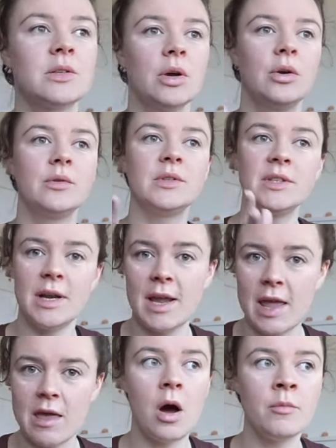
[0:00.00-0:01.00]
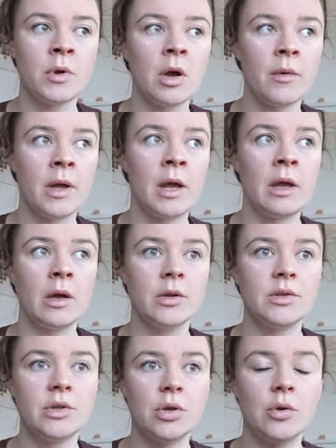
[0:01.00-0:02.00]
So today I'm going
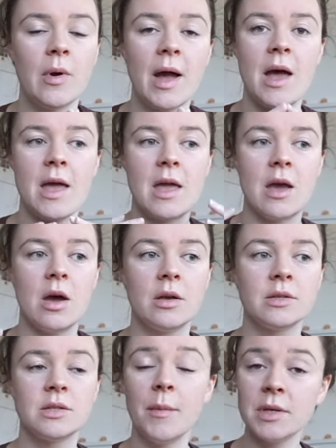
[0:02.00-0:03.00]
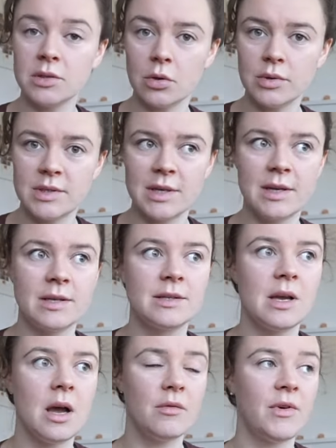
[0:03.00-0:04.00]
to a summer solstice
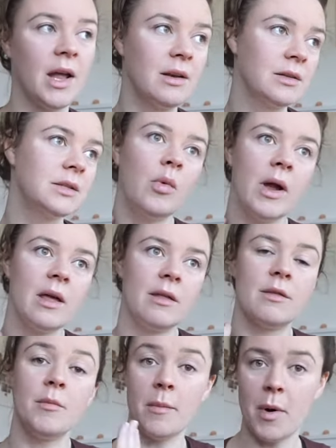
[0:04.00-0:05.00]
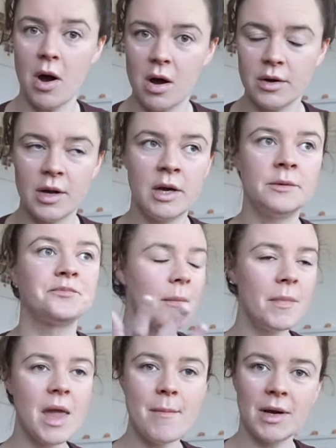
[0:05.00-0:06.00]
event with my partner,
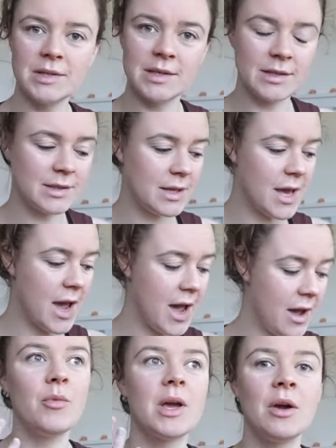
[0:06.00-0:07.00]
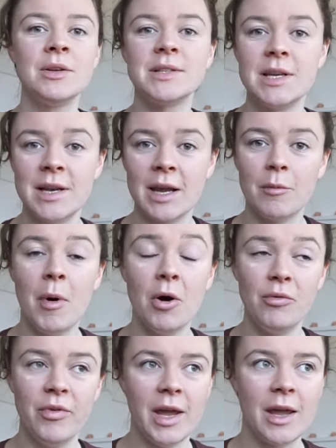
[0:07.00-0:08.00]
meeting my sister there. We're going to see Nick
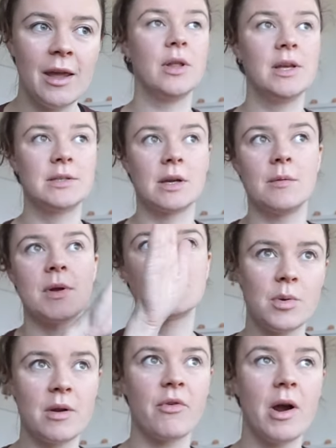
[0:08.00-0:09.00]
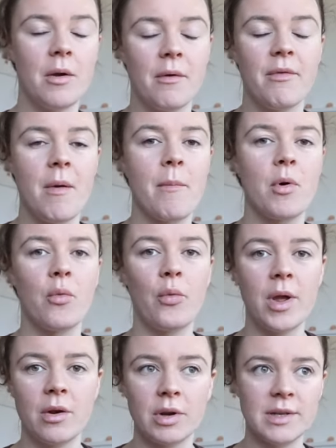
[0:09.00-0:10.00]
Mulvey. It's gonna be a 24-hour event, but
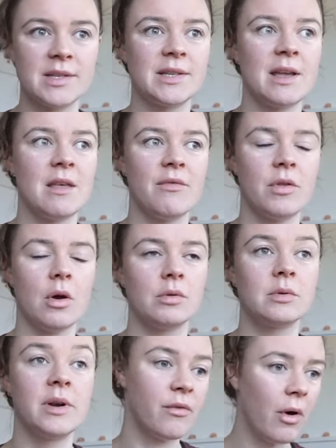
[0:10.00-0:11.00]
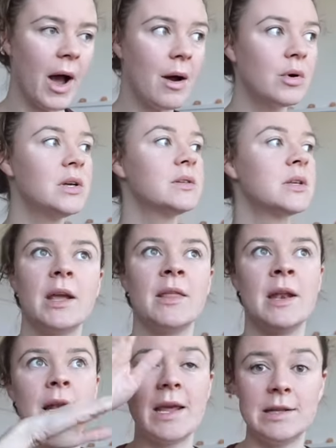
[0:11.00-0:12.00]
we're not gonna stay there for the whole 24 hours. And
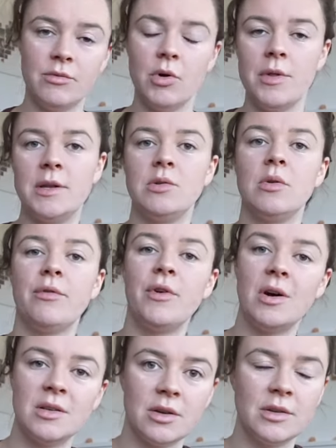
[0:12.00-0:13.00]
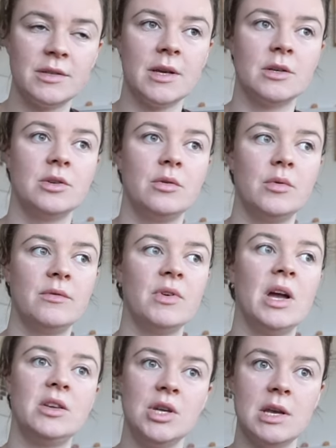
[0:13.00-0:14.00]
then later on, they're doing a fireside session with
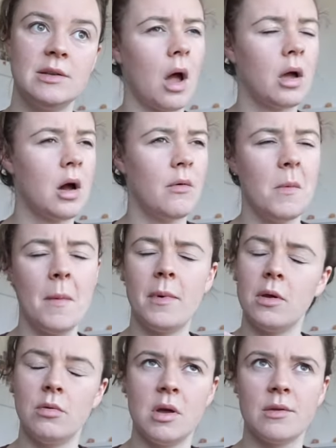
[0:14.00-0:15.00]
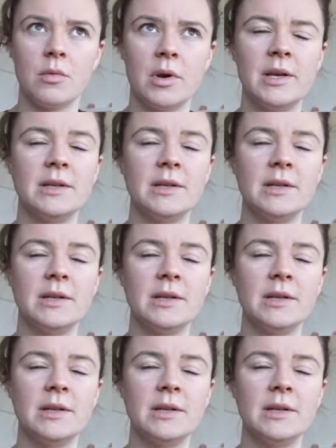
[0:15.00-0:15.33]
Ajit. I can't remember who the other one